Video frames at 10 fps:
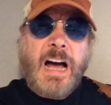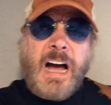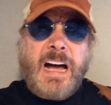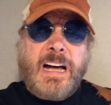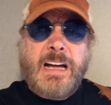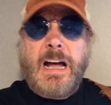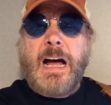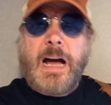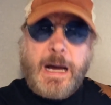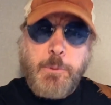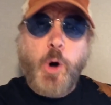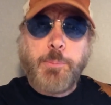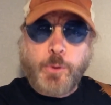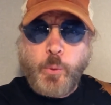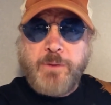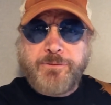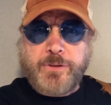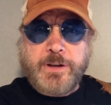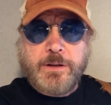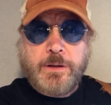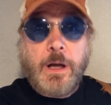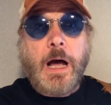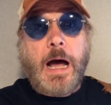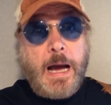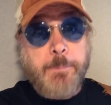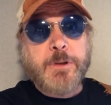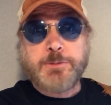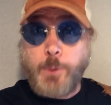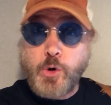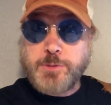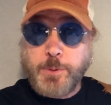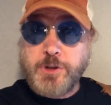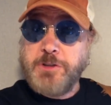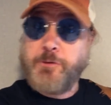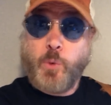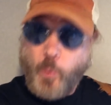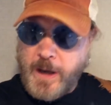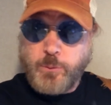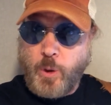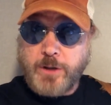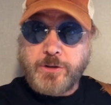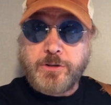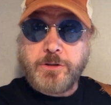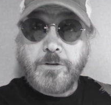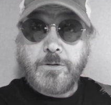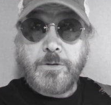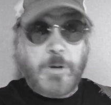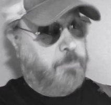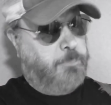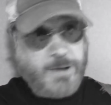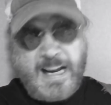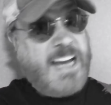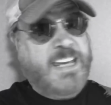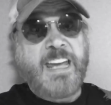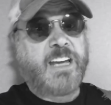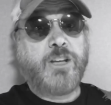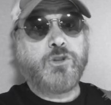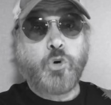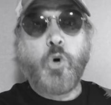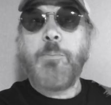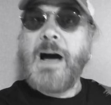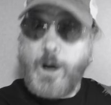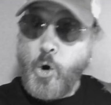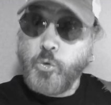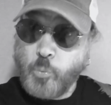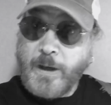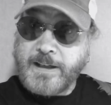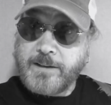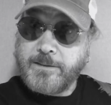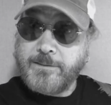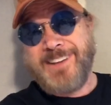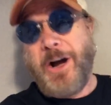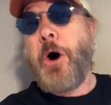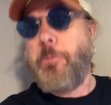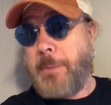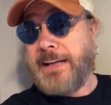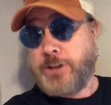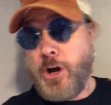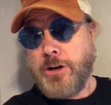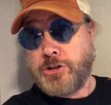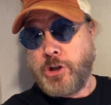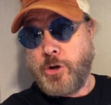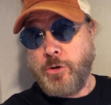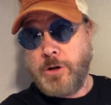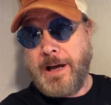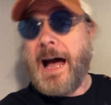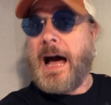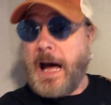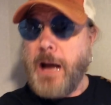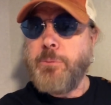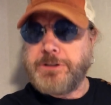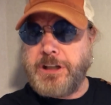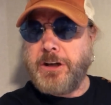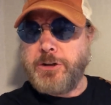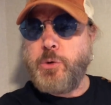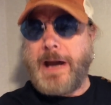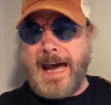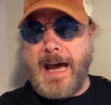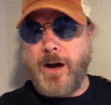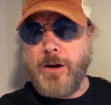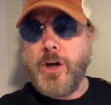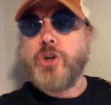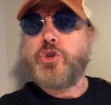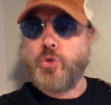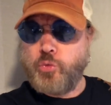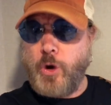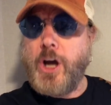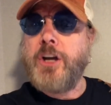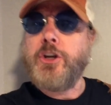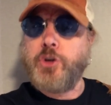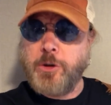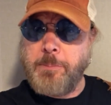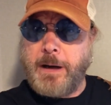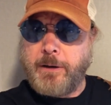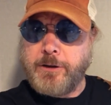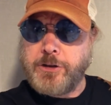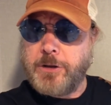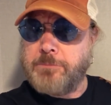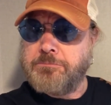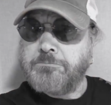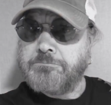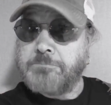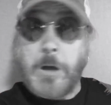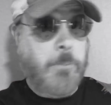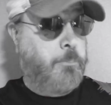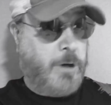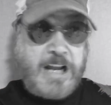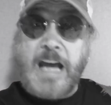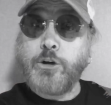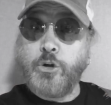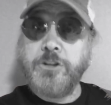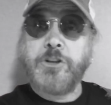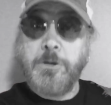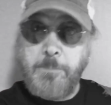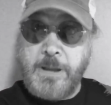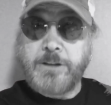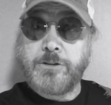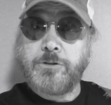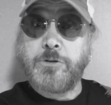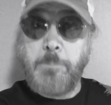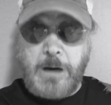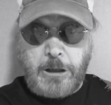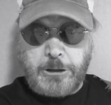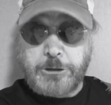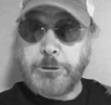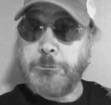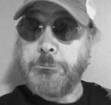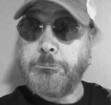Hi, I'm Oprah Winfrey. I'm the spokesperson for Weight Watchers, but I can't control my own weight. On my talk show, I would tell you how to run your marriage, but I couldn't commit to marriage.